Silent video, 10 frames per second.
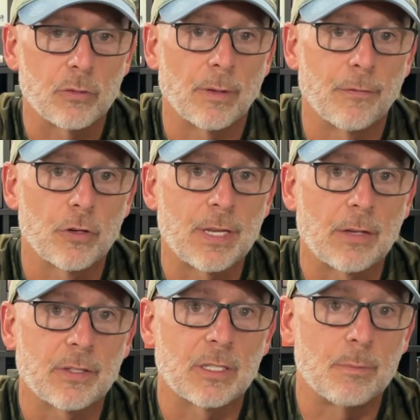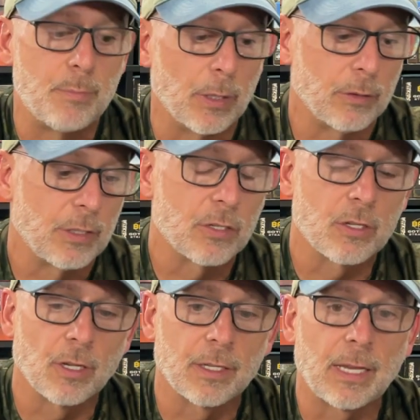So the first house gets built, you
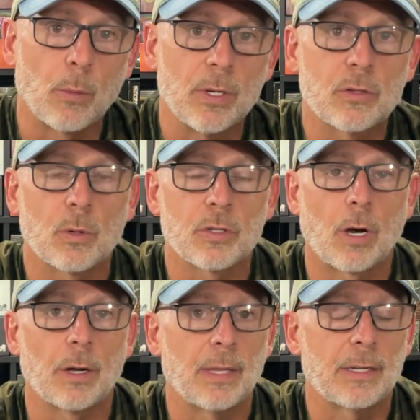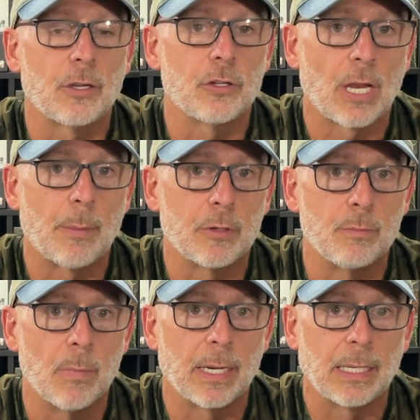just look at that resource card and that tells you how much
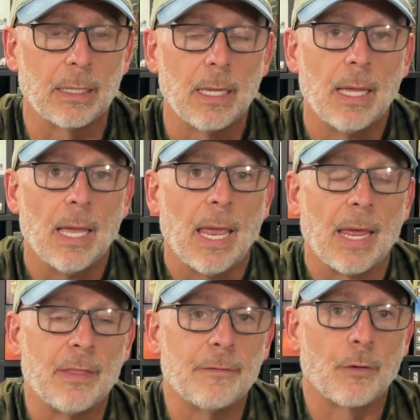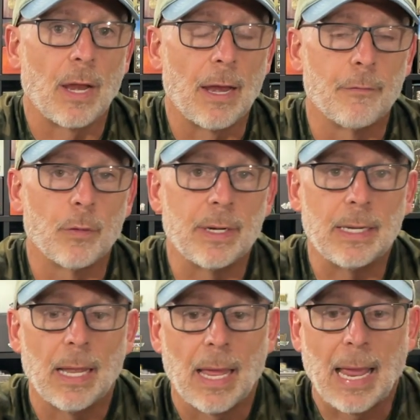money. And then for
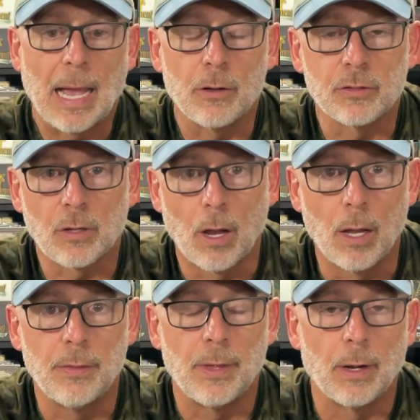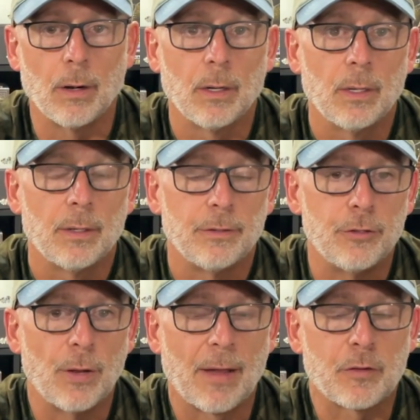every house on there,
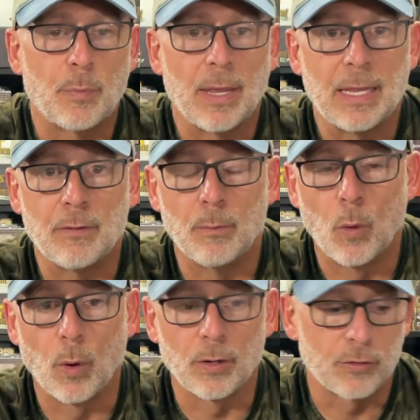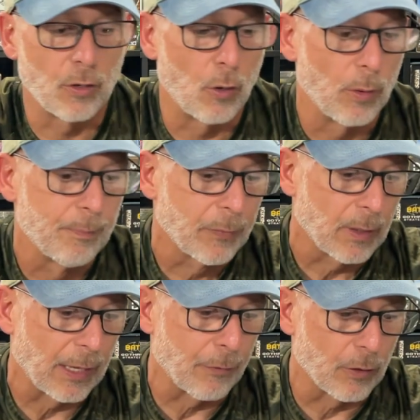you have to pay even more. So
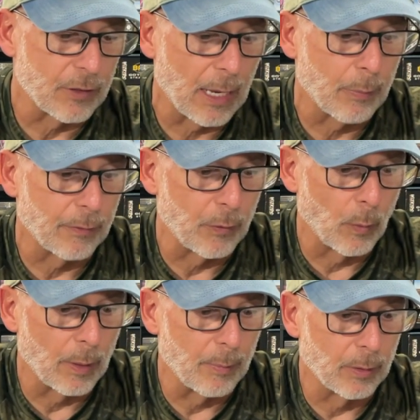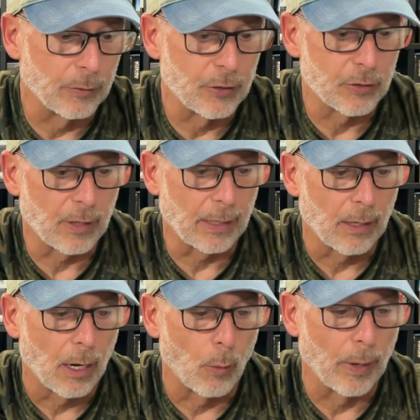like, for example, if you want to build just like
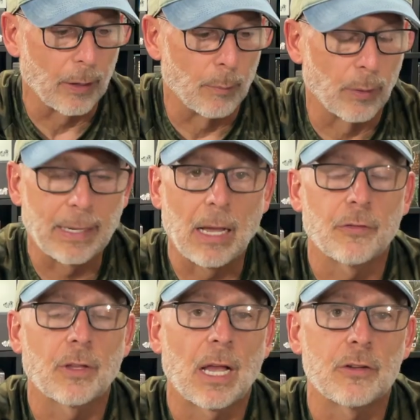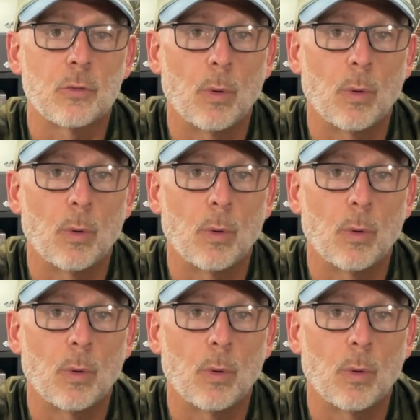a regular brick house, it costs you